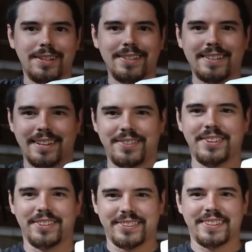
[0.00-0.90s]
That
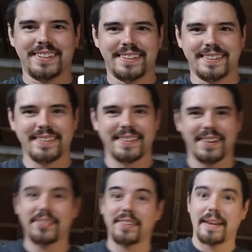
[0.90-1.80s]
feels good. I'm
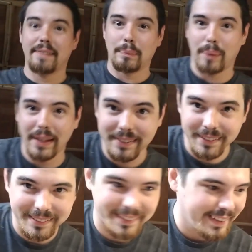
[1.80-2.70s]
going to have to paint
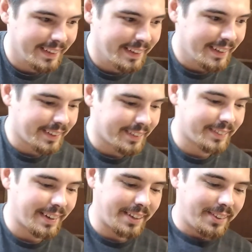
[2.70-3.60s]
this
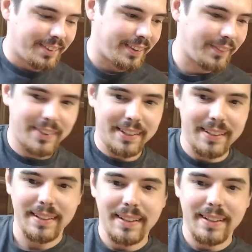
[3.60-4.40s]
red or something.